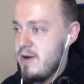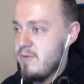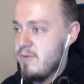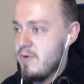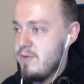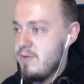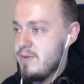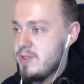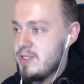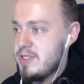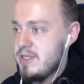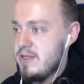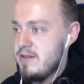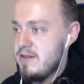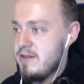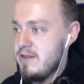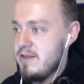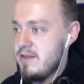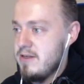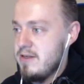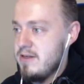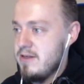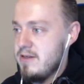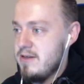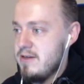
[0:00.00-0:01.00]
We're almost at
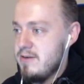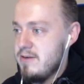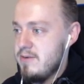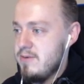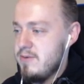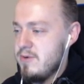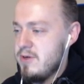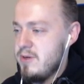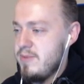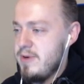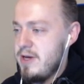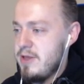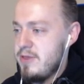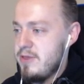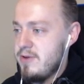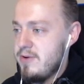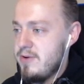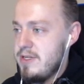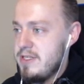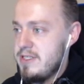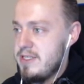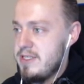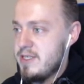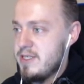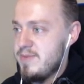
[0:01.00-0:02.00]
we're at about
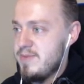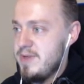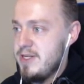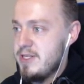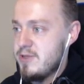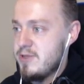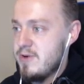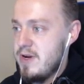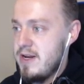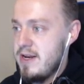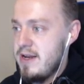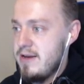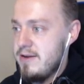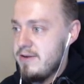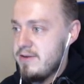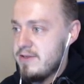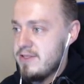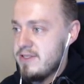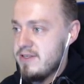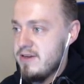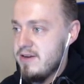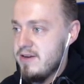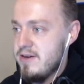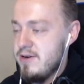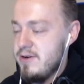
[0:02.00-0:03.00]
36 minutes right now,
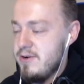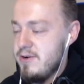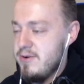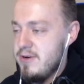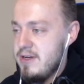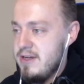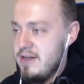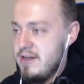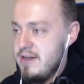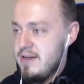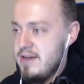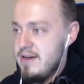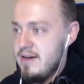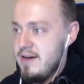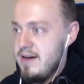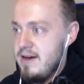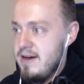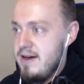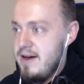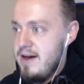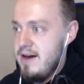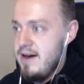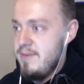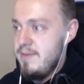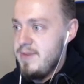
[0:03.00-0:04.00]
so
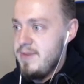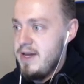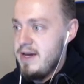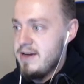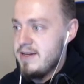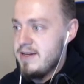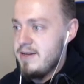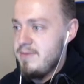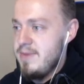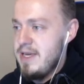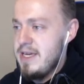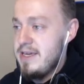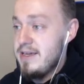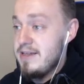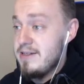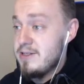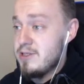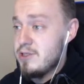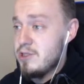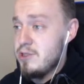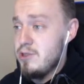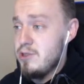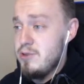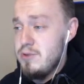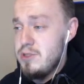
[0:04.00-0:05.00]
I'm not going to make it
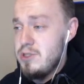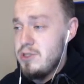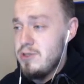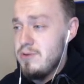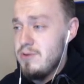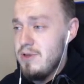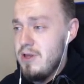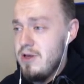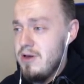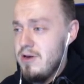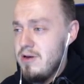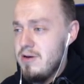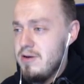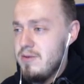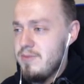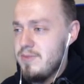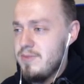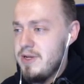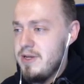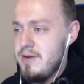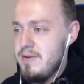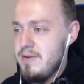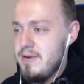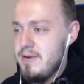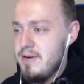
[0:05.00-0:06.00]
too long,
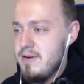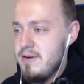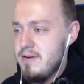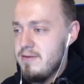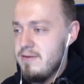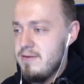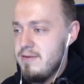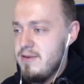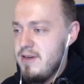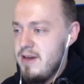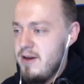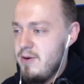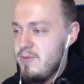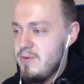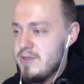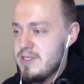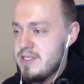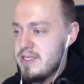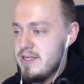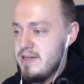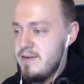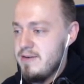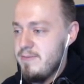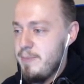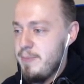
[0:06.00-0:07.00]
but we'll
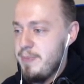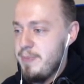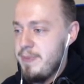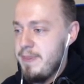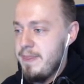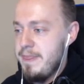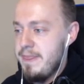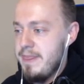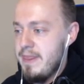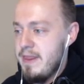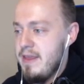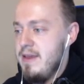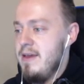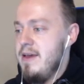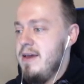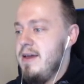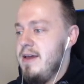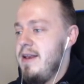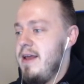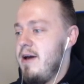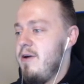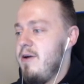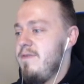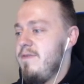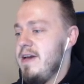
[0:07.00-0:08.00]
see.
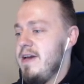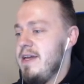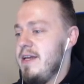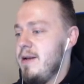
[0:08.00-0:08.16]
Now, if I